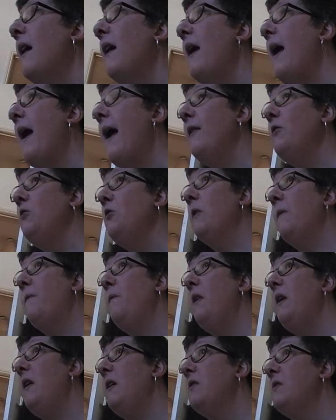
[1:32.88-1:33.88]
I just
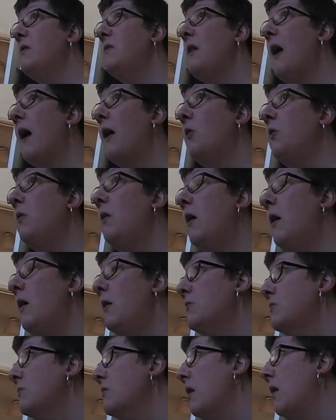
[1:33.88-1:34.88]
finished that
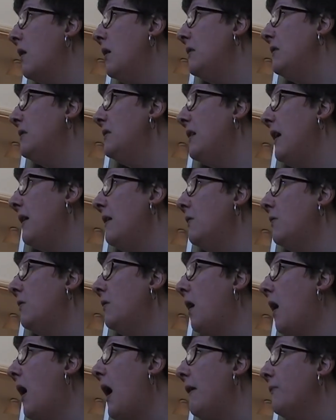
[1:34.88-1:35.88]
course at 10
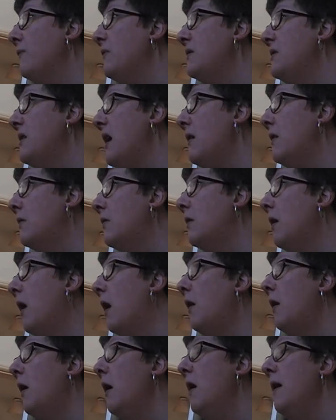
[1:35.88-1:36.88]
o'clock, after 10
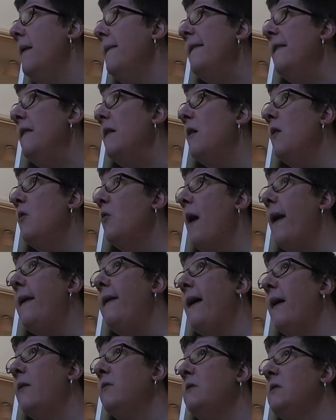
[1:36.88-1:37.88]
o'clock. Went
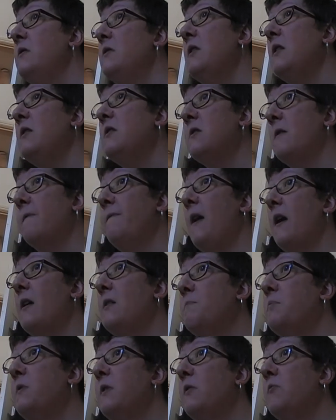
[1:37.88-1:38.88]
down to Citizens Advice
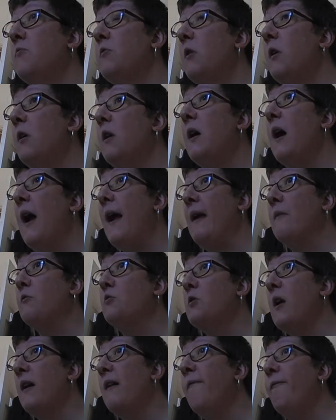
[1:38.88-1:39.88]
Bureau. I am
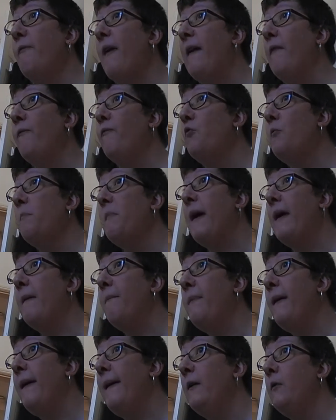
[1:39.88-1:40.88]
trying to fight for my
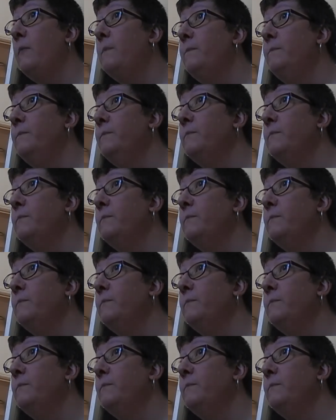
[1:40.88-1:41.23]
appeal.